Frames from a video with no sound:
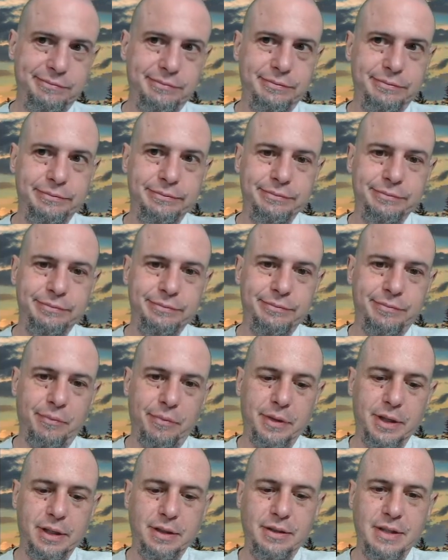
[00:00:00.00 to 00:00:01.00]

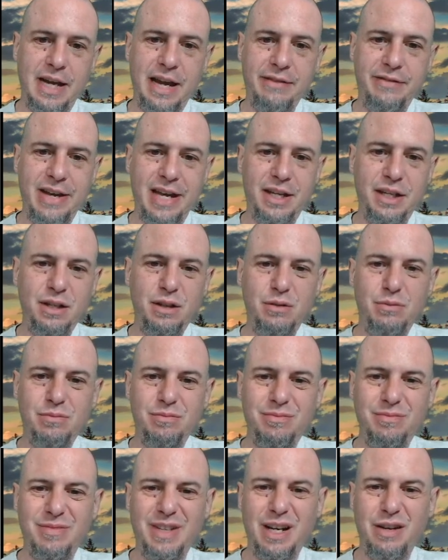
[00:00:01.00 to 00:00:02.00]
mm, die value.
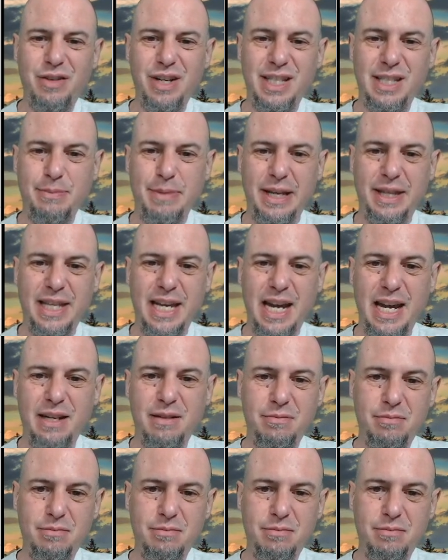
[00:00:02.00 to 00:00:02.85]
Not crazy about that.